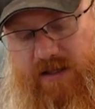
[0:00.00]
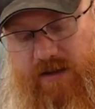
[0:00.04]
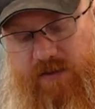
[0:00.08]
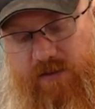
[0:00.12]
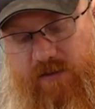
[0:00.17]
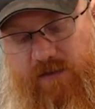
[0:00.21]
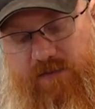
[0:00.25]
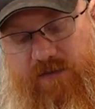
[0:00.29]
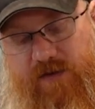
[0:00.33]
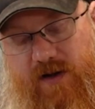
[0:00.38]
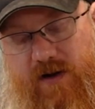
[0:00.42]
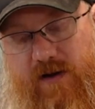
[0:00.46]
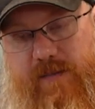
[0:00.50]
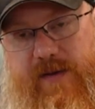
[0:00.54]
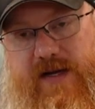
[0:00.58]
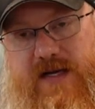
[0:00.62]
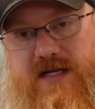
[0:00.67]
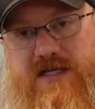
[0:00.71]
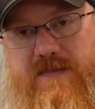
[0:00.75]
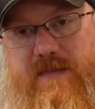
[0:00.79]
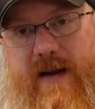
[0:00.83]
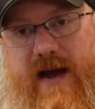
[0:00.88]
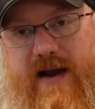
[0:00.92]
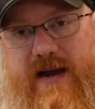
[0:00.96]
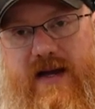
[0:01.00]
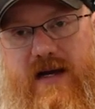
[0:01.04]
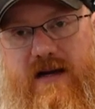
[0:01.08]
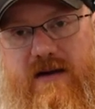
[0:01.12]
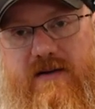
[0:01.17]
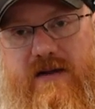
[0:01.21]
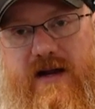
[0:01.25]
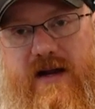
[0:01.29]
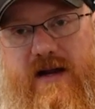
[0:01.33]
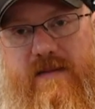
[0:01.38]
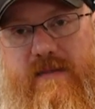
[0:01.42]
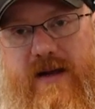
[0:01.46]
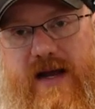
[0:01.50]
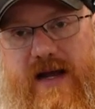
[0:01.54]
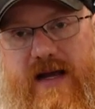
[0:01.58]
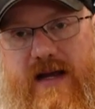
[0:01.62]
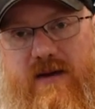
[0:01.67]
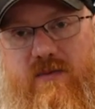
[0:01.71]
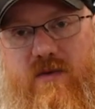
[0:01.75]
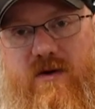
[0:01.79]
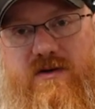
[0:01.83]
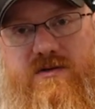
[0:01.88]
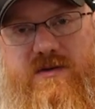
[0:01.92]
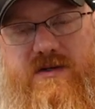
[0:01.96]
a little filler piece back here that I
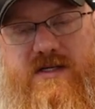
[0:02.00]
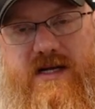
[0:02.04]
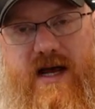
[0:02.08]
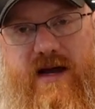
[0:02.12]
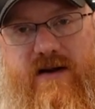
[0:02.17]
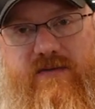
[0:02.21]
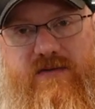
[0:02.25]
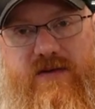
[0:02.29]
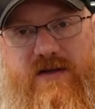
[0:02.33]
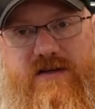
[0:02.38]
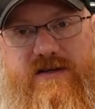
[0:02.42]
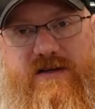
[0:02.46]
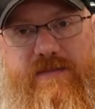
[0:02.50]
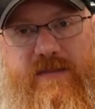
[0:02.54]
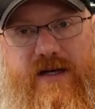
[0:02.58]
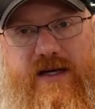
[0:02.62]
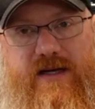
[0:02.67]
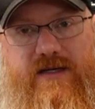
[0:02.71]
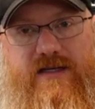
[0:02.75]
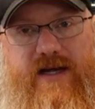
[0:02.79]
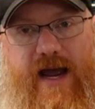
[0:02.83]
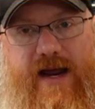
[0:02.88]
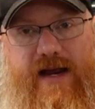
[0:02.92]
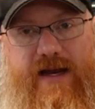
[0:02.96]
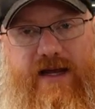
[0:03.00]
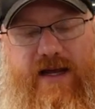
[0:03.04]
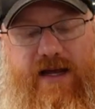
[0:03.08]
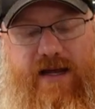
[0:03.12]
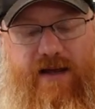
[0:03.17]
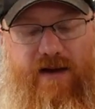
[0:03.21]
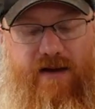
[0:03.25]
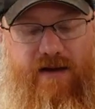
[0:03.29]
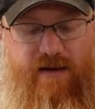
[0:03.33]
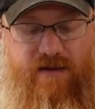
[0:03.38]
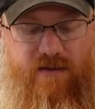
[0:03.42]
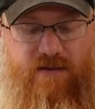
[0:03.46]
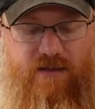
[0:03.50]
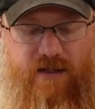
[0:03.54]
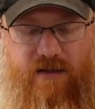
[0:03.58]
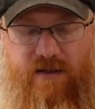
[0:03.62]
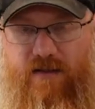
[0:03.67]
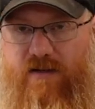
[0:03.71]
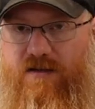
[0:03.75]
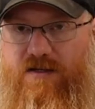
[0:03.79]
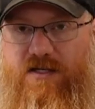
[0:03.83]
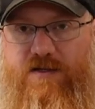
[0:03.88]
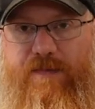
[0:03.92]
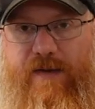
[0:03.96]
made, which was out of the Tamiya tank kit. It's like
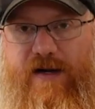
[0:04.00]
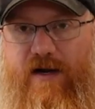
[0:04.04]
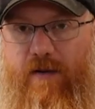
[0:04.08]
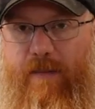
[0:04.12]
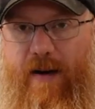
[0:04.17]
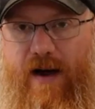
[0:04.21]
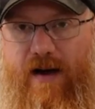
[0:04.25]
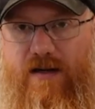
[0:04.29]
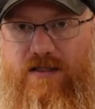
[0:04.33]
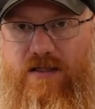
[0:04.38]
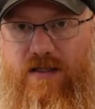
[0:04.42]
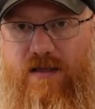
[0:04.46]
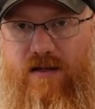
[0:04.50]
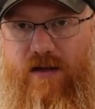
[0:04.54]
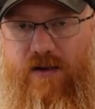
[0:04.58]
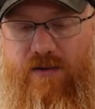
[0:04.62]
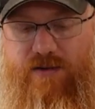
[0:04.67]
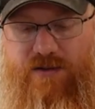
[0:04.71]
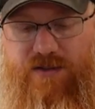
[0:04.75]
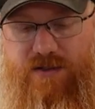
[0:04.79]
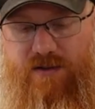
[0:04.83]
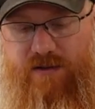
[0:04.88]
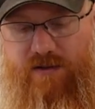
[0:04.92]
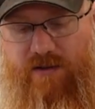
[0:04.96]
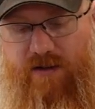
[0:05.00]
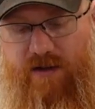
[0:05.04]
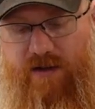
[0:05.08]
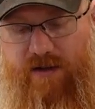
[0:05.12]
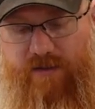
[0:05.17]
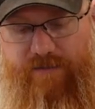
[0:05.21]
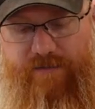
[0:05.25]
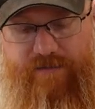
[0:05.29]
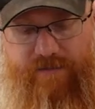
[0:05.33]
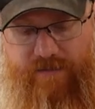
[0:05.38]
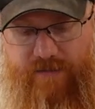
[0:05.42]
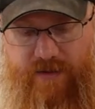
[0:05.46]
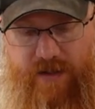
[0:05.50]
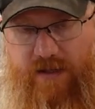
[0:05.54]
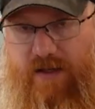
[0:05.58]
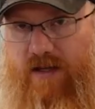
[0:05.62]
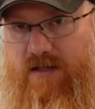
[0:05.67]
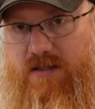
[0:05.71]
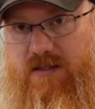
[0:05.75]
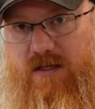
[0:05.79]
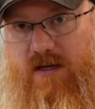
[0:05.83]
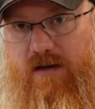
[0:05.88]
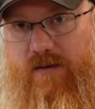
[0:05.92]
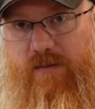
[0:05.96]
the speaker box enclosure that it
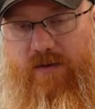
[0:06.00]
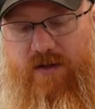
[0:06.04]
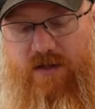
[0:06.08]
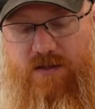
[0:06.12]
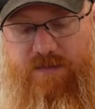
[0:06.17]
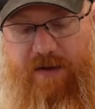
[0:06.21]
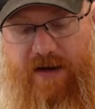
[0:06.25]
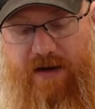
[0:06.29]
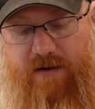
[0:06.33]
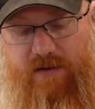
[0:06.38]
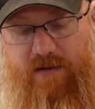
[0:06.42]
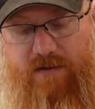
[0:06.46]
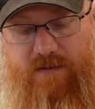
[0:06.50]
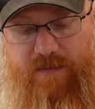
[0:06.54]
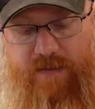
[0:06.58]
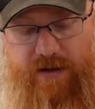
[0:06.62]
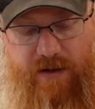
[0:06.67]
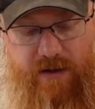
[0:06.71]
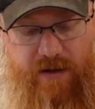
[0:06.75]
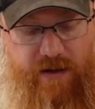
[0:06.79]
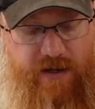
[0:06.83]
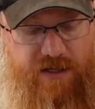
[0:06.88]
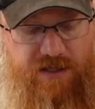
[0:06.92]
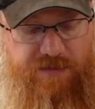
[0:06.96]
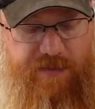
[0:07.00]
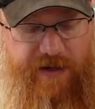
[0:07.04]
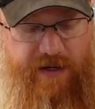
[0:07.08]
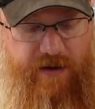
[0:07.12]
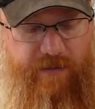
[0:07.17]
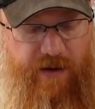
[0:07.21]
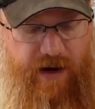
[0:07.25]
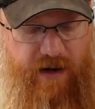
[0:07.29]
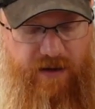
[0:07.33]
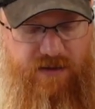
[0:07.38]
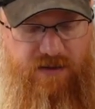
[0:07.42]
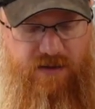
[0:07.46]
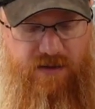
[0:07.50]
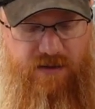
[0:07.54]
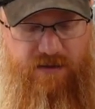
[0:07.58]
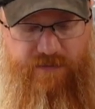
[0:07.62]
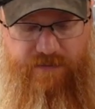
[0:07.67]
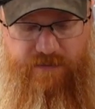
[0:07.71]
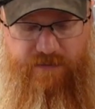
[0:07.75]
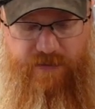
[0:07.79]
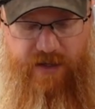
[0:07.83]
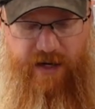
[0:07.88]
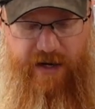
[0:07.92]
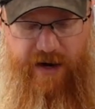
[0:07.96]
doesn't come with a speaker, but you get a speaker box
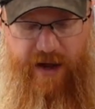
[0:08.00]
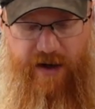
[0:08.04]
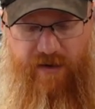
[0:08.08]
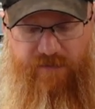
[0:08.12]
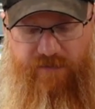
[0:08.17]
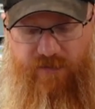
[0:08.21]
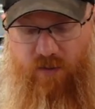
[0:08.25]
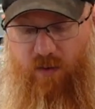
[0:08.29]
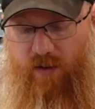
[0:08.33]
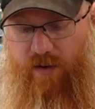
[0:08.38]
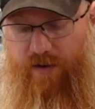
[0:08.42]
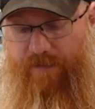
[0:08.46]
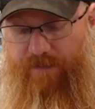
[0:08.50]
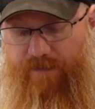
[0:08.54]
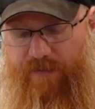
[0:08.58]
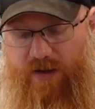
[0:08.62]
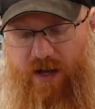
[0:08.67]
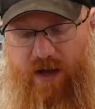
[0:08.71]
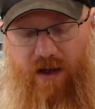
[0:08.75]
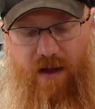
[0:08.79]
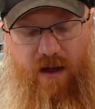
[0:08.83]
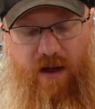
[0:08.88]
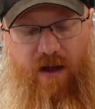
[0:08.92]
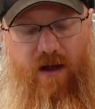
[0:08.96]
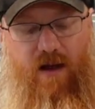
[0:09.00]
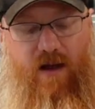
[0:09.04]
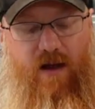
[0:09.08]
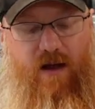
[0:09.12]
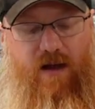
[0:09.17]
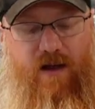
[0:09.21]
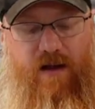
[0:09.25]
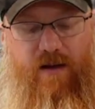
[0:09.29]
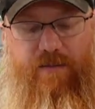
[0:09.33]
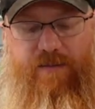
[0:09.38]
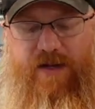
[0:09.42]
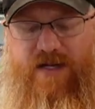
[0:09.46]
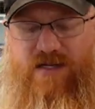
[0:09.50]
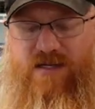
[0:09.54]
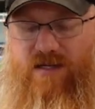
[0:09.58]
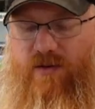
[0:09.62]
cut out for it. These